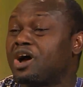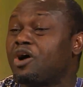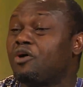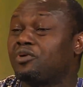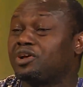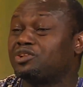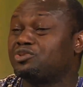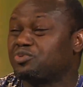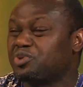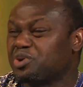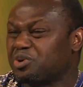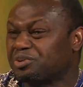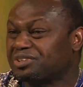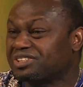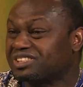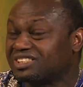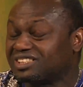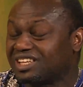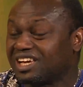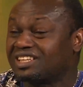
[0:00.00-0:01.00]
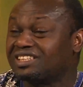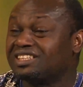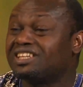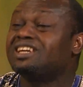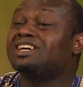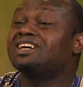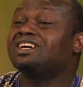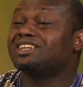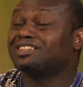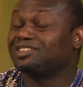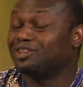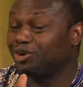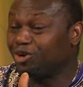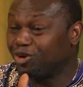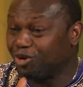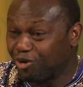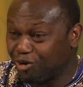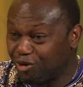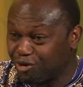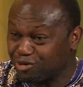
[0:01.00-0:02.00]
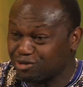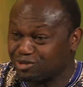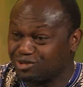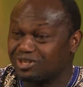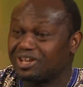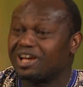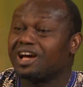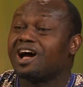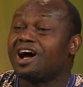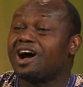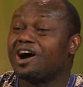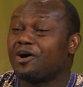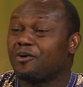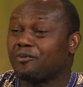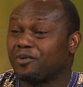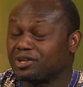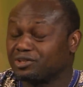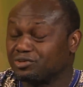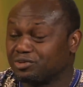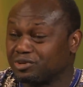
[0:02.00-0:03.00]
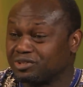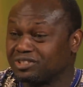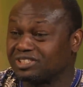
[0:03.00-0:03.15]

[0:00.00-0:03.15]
How well do we understand the laws? How well do we